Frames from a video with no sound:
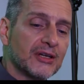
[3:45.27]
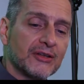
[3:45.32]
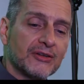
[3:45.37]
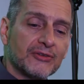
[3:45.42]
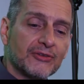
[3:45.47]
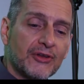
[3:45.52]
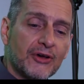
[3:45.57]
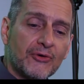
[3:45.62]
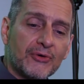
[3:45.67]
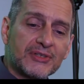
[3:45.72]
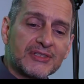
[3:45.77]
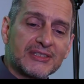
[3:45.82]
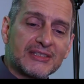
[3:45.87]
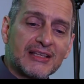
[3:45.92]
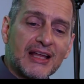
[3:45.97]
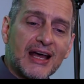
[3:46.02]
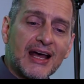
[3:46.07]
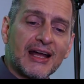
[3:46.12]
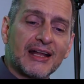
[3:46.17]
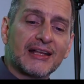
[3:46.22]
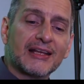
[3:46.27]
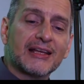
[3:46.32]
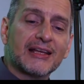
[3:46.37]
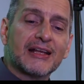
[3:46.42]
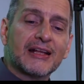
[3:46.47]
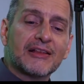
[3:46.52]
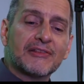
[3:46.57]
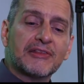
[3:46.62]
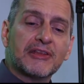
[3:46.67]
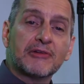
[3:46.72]
No, it's not.
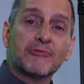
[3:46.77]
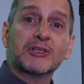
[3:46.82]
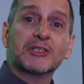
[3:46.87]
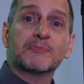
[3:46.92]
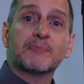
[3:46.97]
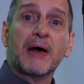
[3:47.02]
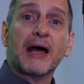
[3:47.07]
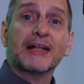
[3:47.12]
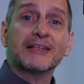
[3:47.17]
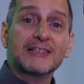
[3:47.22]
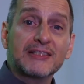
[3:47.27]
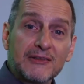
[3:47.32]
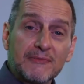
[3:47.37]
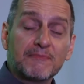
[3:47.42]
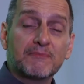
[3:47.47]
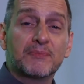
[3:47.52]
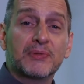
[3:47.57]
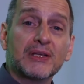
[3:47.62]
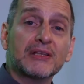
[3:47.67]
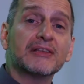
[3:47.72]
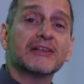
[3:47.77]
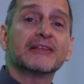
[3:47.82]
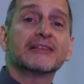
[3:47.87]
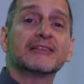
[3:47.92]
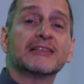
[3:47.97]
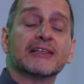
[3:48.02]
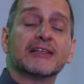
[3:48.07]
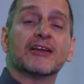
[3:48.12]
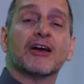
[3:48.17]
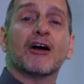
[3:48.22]
The responsibility